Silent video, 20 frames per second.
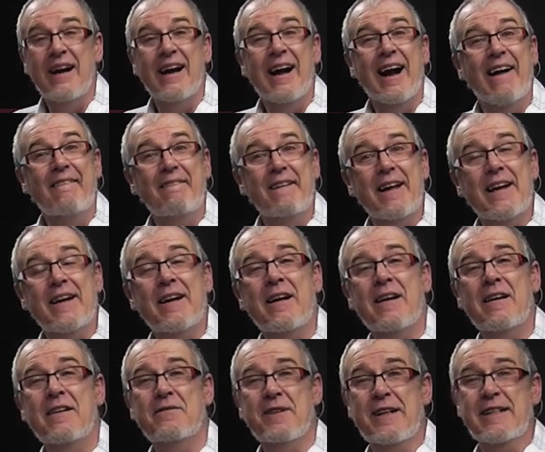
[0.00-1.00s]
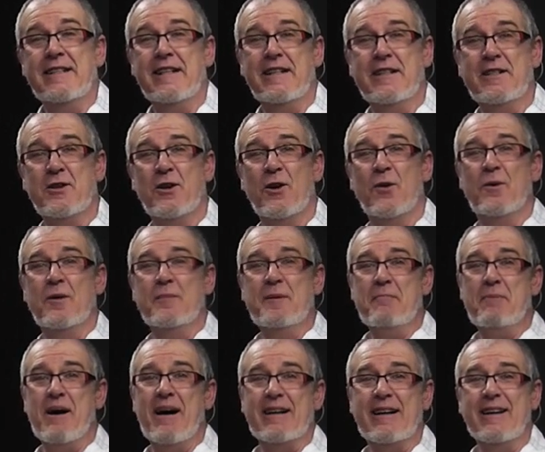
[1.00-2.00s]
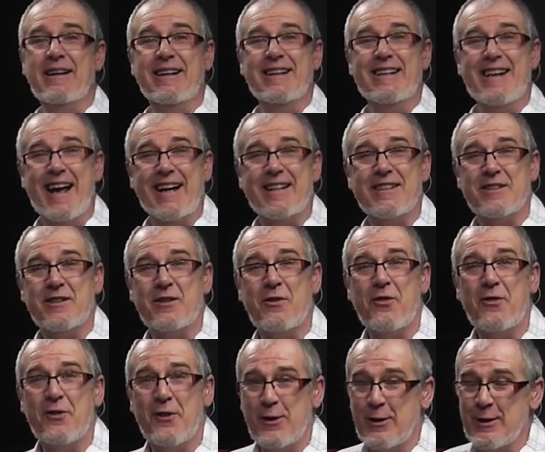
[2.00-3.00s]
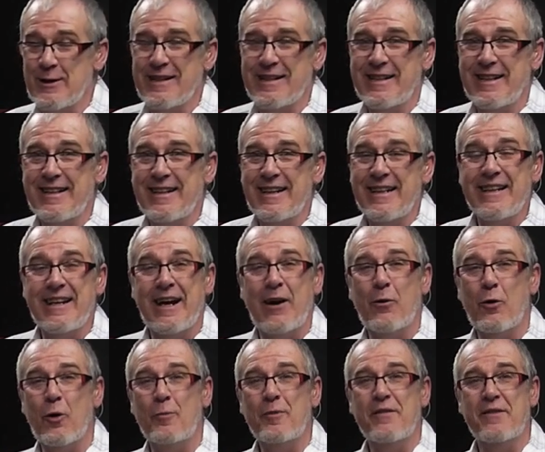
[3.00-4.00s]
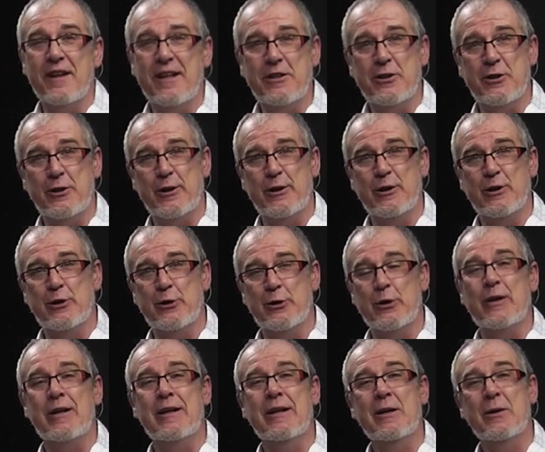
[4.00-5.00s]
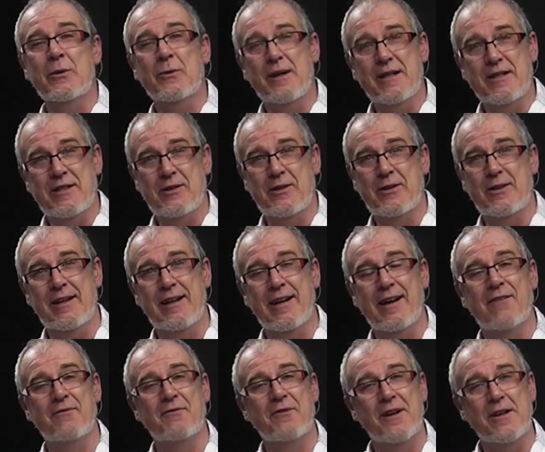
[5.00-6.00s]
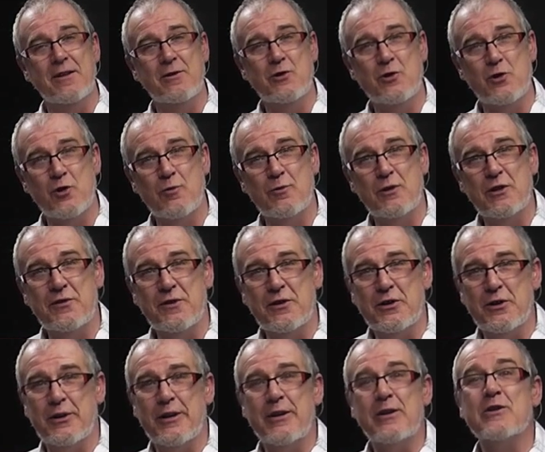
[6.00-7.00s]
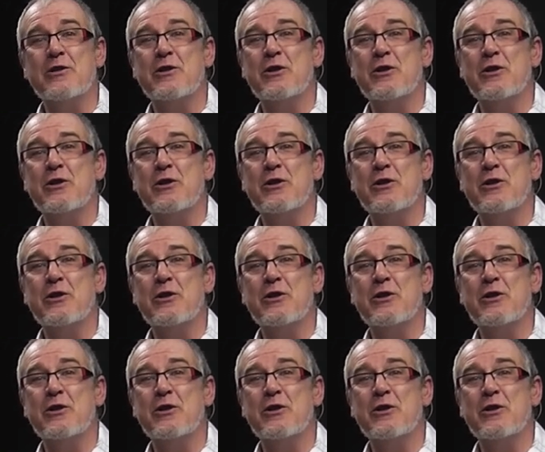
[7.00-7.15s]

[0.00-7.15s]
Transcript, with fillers: And then VT Talk will be back next Thursday night. I hope you've enjoyed the show. We certainly have. Thank you so much for joining us.